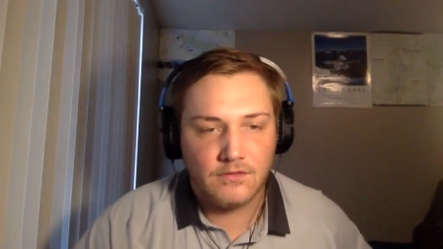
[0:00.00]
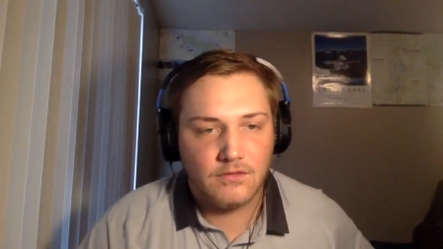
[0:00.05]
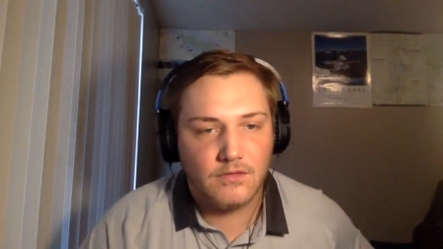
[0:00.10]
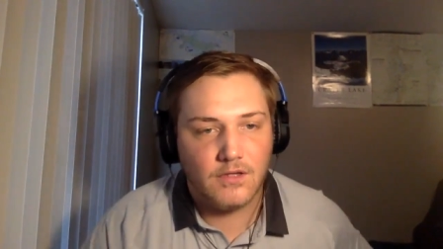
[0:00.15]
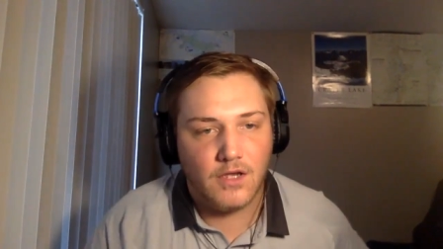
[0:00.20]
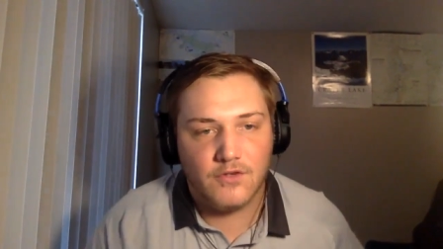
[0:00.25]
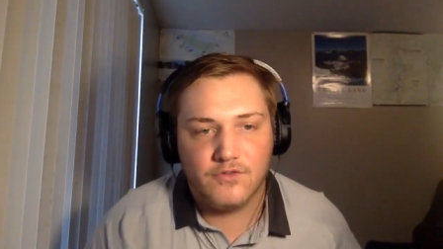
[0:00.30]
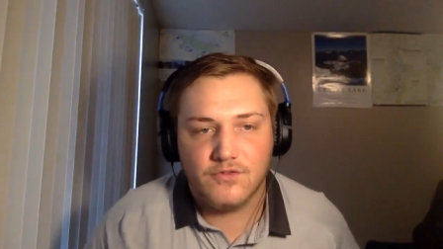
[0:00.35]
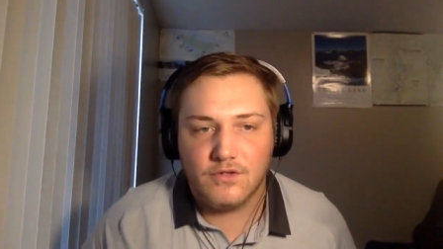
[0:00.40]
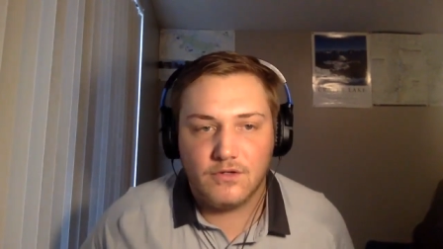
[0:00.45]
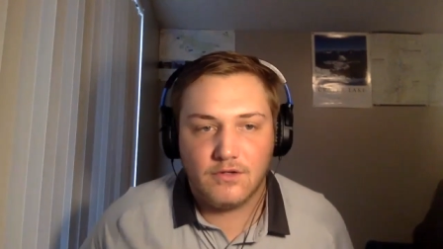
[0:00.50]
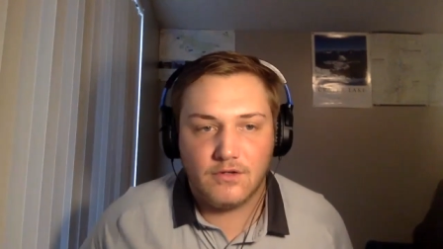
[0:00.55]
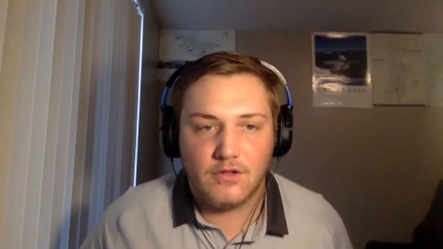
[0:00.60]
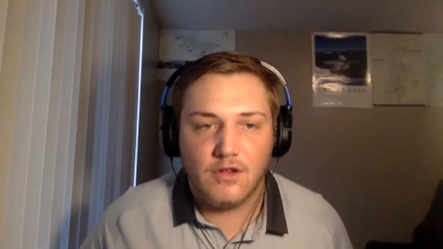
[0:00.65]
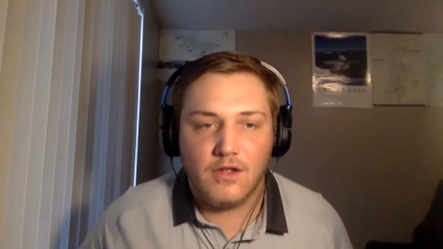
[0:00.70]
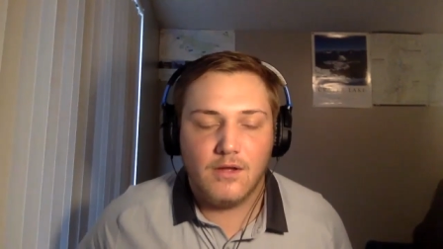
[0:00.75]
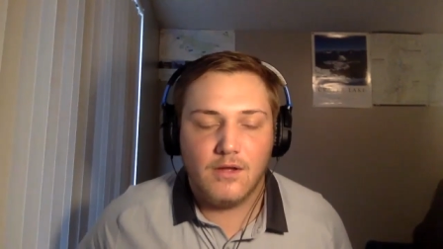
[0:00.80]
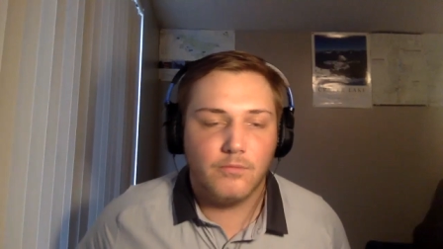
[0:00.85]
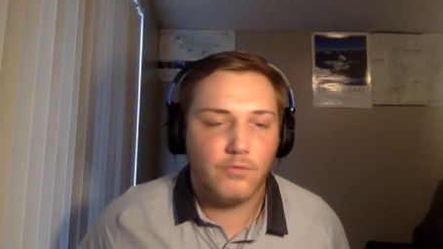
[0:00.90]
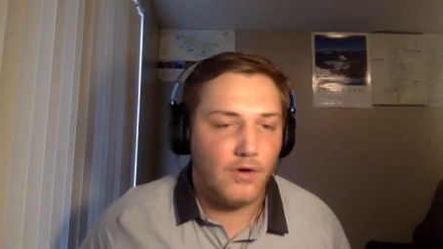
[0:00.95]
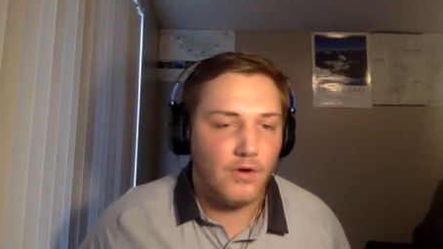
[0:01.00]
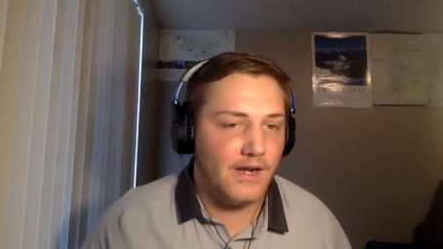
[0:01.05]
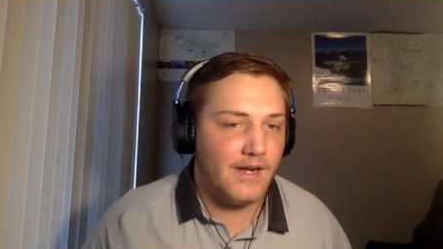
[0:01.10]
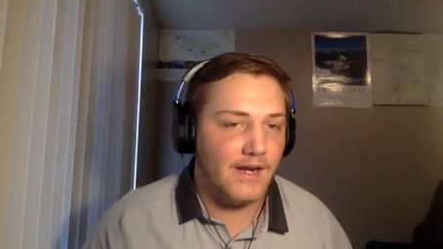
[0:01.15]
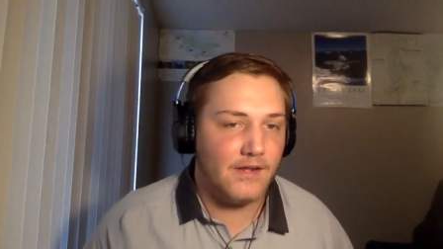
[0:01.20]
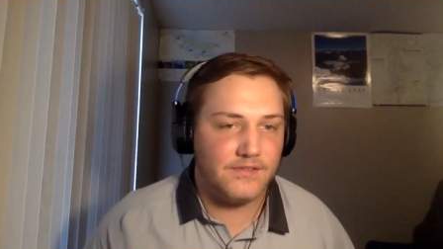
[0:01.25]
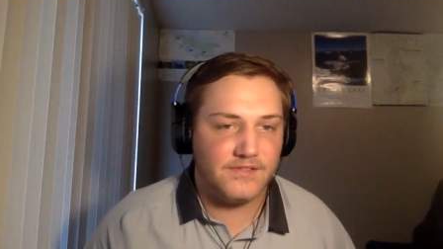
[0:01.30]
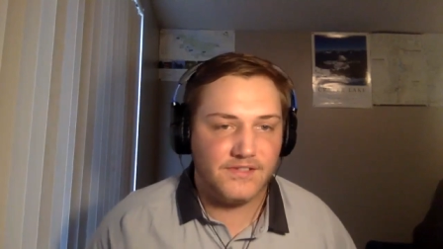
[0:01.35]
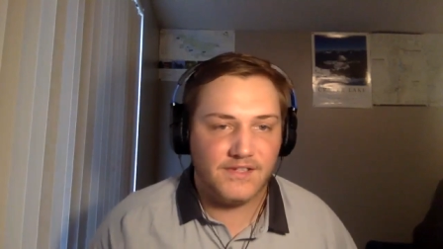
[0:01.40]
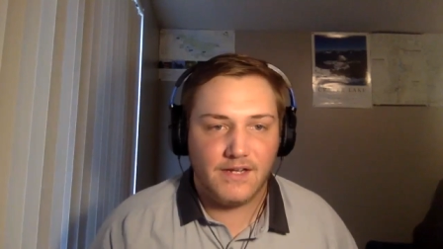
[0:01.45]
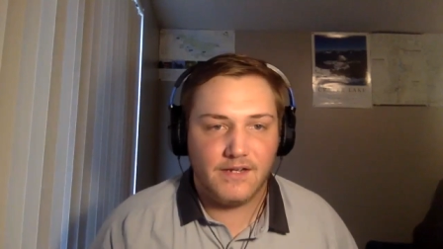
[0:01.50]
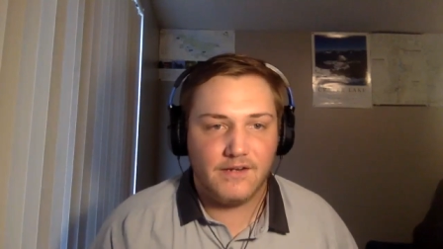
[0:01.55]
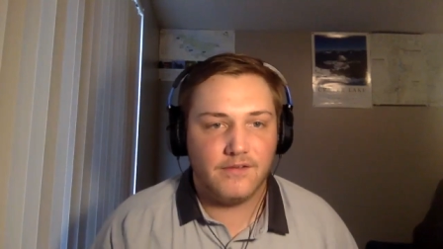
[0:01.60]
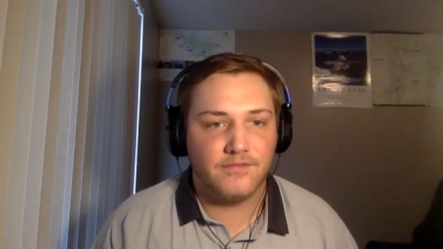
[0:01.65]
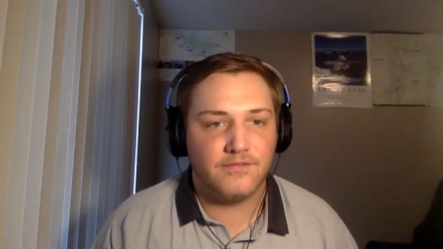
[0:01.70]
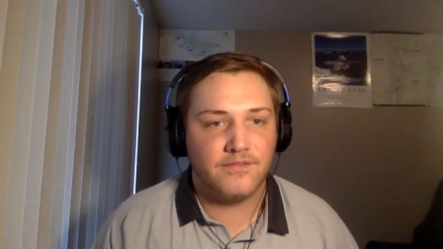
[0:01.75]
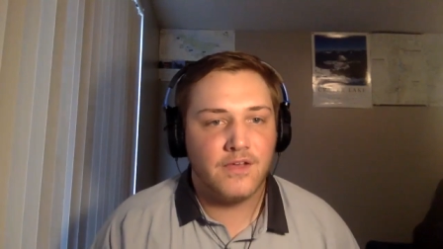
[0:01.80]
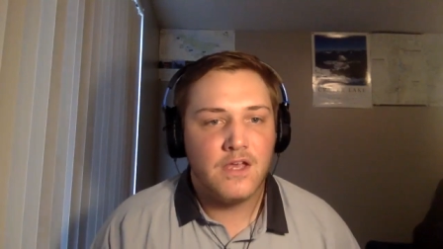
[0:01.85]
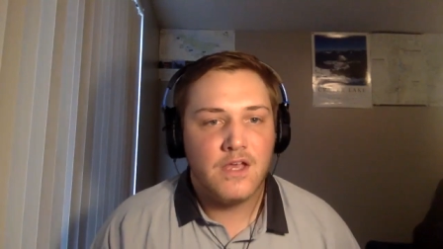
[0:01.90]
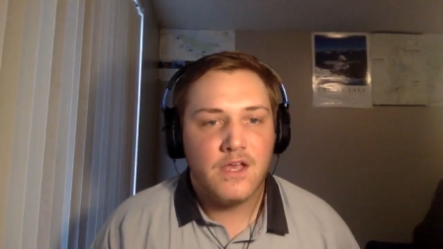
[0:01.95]
country club right outside
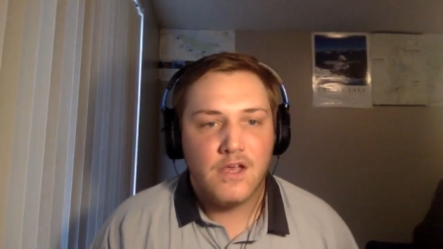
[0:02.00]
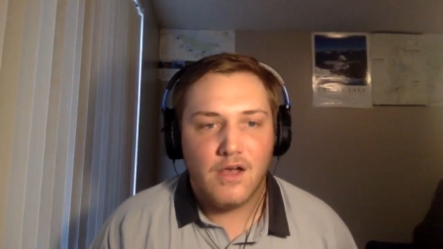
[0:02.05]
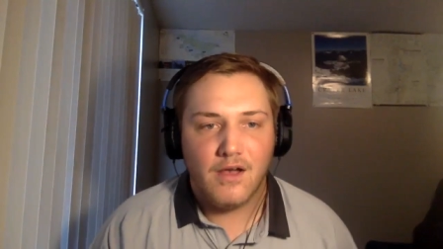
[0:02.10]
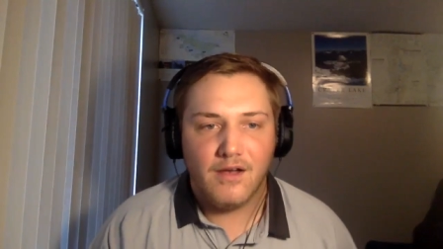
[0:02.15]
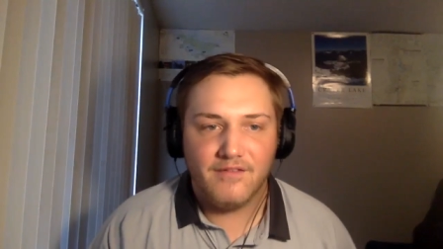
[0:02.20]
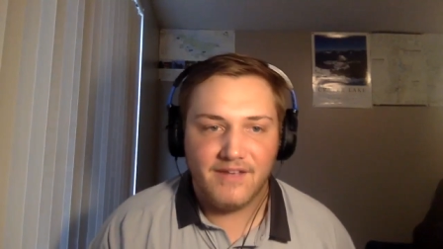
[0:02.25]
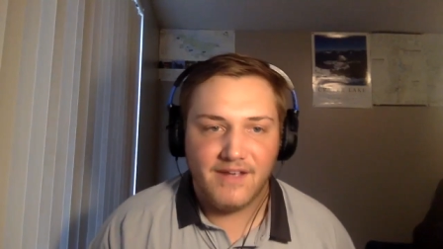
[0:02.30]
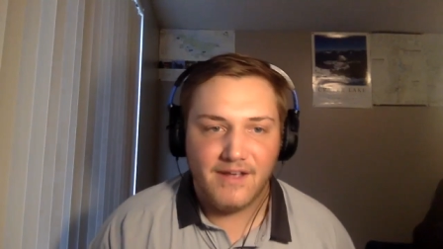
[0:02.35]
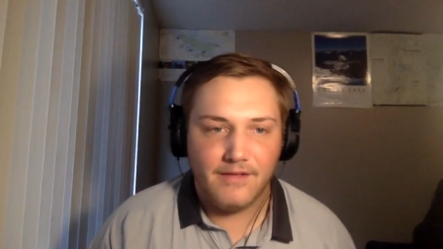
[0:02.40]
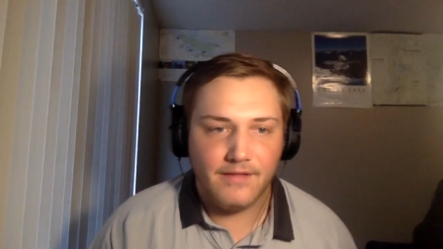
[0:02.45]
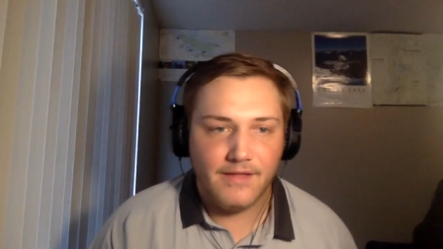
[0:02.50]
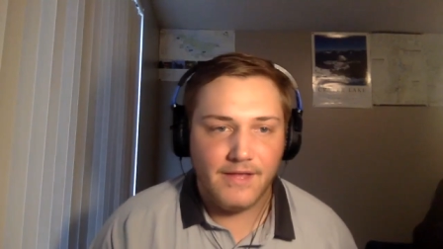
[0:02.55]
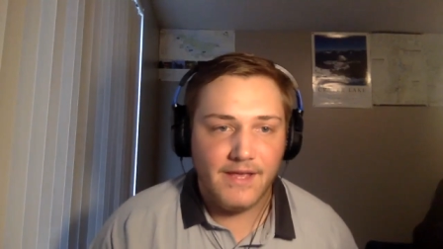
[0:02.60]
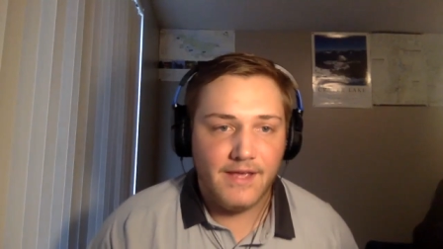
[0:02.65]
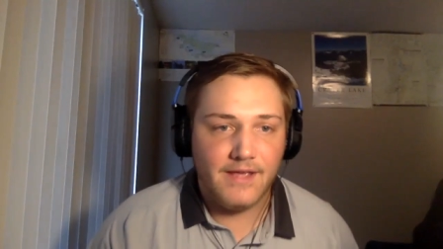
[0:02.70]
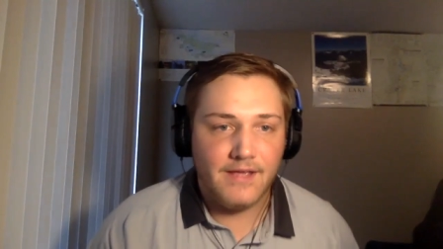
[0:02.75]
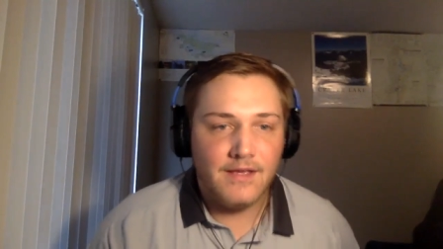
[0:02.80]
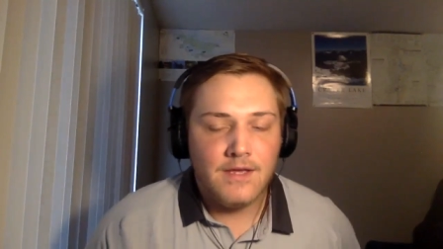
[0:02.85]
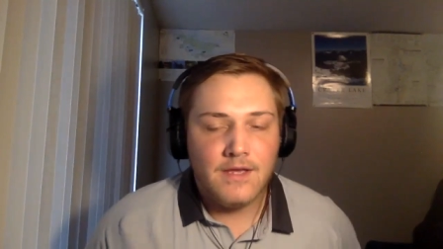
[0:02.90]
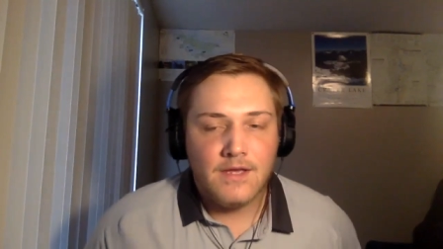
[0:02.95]
of LA,